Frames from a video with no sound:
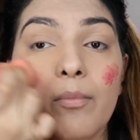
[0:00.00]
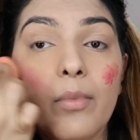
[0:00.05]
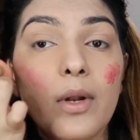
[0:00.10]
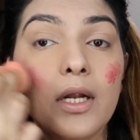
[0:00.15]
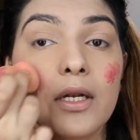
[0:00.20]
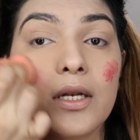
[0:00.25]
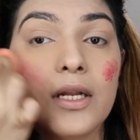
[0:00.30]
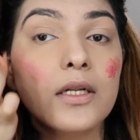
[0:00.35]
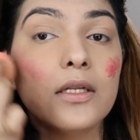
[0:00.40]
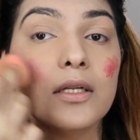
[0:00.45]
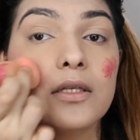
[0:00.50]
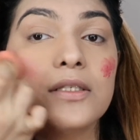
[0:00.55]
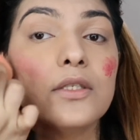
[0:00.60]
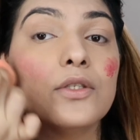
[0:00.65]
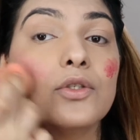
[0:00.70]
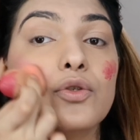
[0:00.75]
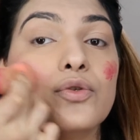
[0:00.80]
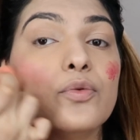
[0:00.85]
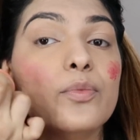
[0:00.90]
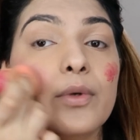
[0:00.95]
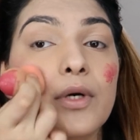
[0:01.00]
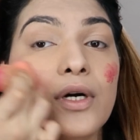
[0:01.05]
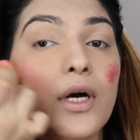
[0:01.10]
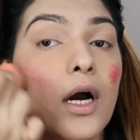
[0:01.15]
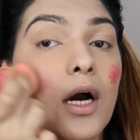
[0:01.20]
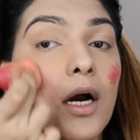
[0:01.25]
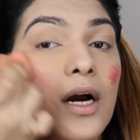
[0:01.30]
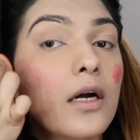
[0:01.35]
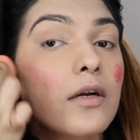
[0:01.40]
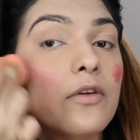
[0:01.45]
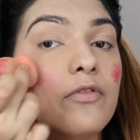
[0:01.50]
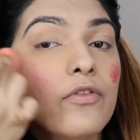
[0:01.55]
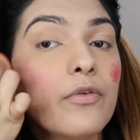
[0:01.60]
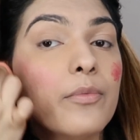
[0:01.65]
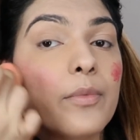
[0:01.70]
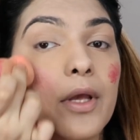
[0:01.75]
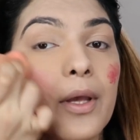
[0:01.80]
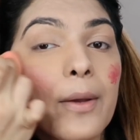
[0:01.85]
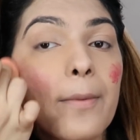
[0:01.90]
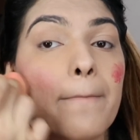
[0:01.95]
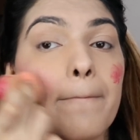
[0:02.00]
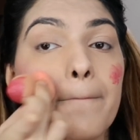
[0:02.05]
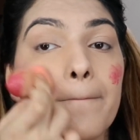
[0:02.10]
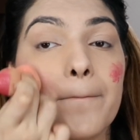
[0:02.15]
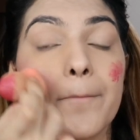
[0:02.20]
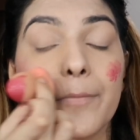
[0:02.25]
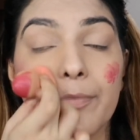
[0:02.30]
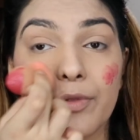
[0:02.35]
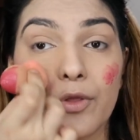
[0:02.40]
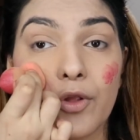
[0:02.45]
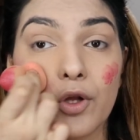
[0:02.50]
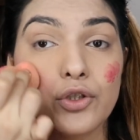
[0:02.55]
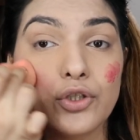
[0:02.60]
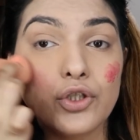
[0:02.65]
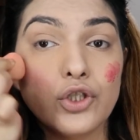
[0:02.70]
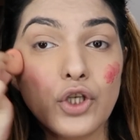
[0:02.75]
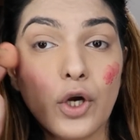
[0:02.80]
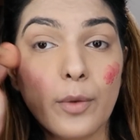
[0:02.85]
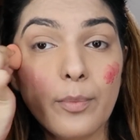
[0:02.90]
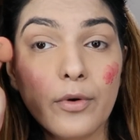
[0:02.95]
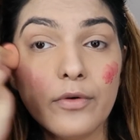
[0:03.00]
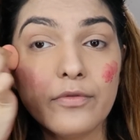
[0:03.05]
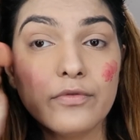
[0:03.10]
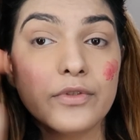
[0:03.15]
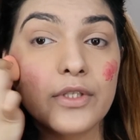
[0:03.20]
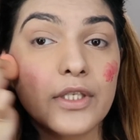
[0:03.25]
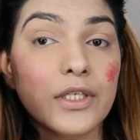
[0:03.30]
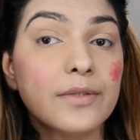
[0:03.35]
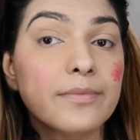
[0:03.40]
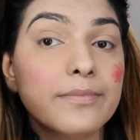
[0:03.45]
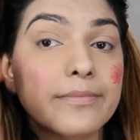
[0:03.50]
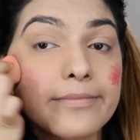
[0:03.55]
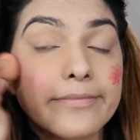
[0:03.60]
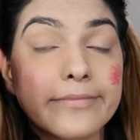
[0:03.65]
Blending this is super hard for me on top of the